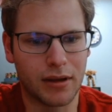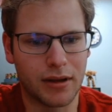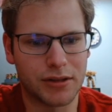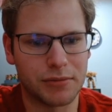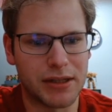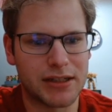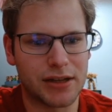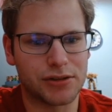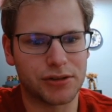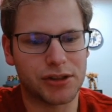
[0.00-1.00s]
Going to be
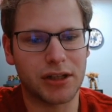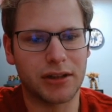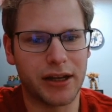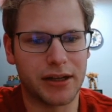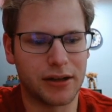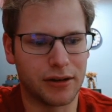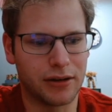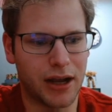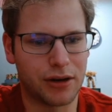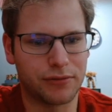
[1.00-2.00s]
Desert Sunlight here
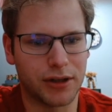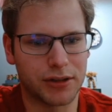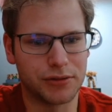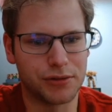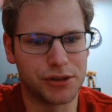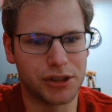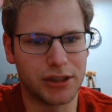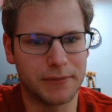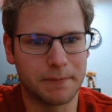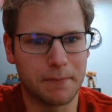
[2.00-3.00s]
out of
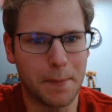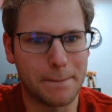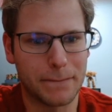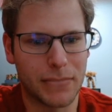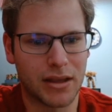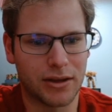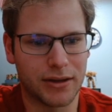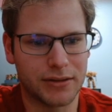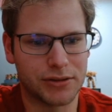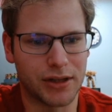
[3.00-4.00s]
Hawk2G.
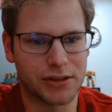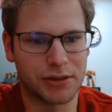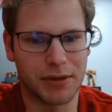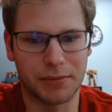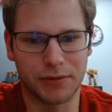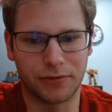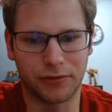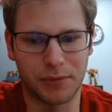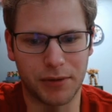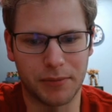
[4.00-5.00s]
Okay, so that's going to be able to
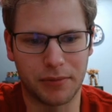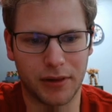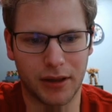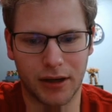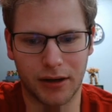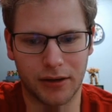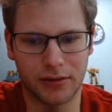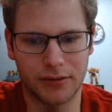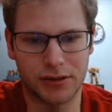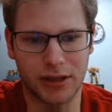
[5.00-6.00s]
flip up their
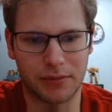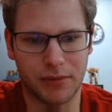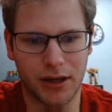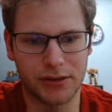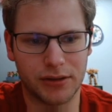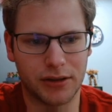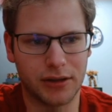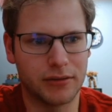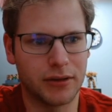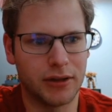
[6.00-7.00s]
set
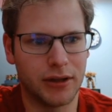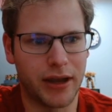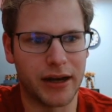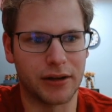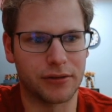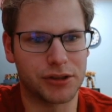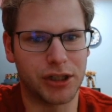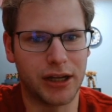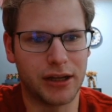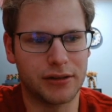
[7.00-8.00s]
monster. Any other
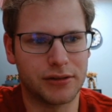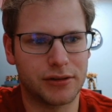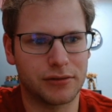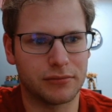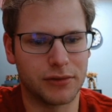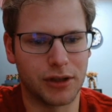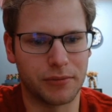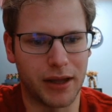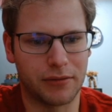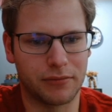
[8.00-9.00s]
chains? Nope,
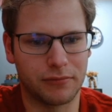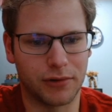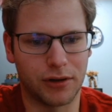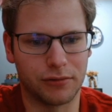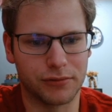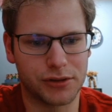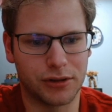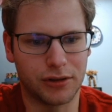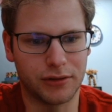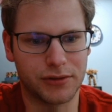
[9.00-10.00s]
that all
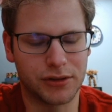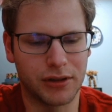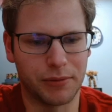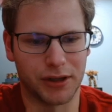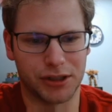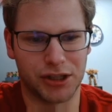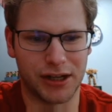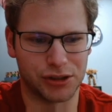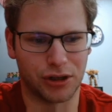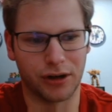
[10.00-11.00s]
resolves. We're going to chain
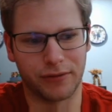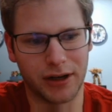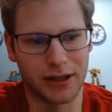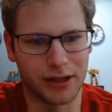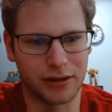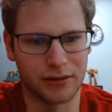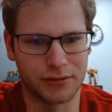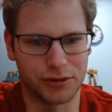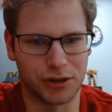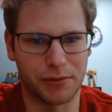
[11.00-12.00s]
Jar of Greed here to
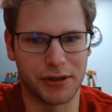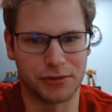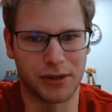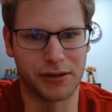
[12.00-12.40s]
draw one as well.